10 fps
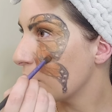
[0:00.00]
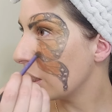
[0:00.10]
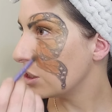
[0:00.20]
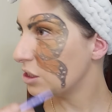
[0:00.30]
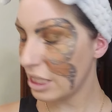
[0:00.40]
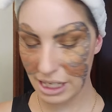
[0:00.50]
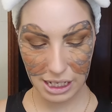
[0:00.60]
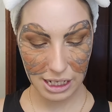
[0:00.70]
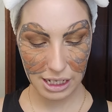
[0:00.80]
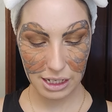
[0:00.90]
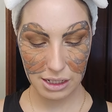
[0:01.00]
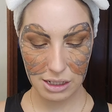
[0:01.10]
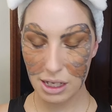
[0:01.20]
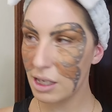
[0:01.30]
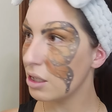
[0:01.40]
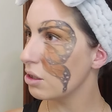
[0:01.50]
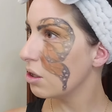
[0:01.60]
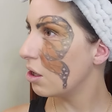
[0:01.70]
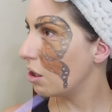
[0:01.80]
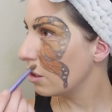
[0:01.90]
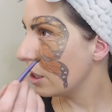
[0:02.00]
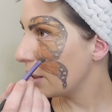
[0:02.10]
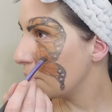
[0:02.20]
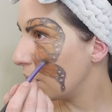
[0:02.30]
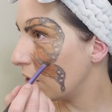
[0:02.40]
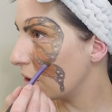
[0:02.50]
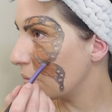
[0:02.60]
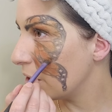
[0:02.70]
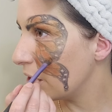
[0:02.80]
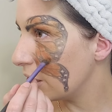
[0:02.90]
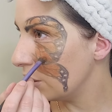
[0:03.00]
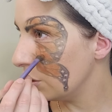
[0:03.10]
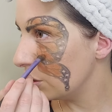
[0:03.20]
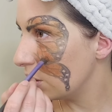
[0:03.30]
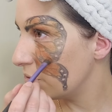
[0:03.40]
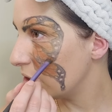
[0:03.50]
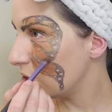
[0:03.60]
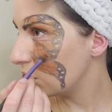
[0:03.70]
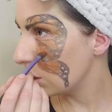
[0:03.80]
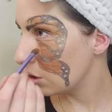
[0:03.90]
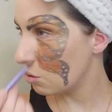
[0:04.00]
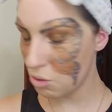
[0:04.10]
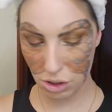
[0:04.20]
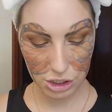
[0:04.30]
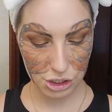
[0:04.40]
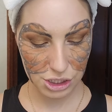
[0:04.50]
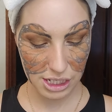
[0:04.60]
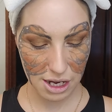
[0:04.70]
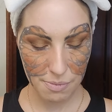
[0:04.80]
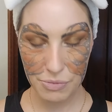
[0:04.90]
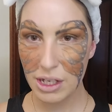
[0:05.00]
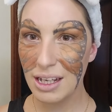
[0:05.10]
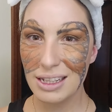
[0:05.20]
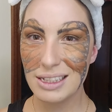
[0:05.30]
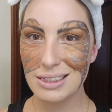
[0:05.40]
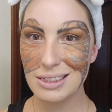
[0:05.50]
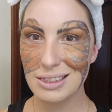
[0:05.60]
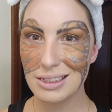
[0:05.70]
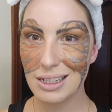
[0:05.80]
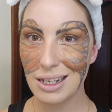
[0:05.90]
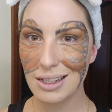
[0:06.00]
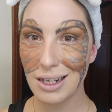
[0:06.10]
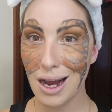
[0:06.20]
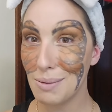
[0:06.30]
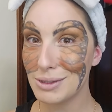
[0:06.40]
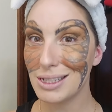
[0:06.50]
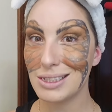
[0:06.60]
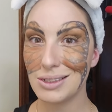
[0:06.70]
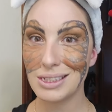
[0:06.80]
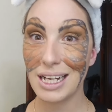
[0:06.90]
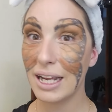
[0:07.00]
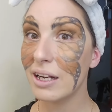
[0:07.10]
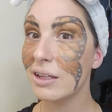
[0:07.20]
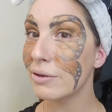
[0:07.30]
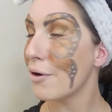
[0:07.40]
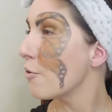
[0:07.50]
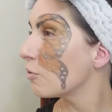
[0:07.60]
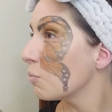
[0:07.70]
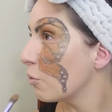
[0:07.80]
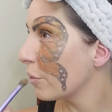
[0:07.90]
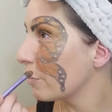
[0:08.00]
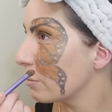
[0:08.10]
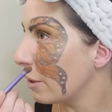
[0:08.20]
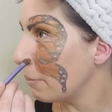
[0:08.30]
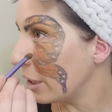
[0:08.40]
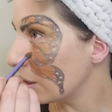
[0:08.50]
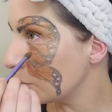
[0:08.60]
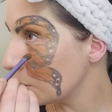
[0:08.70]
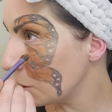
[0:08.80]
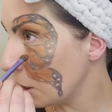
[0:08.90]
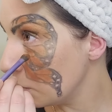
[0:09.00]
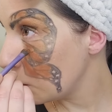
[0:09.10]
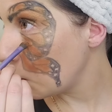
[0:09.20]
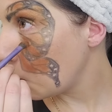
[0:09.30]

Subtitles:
But I just take it in and along a bottom edge of each little orange. So this is entirely optional, as you see. I get a little overboard with my makeup sometimes.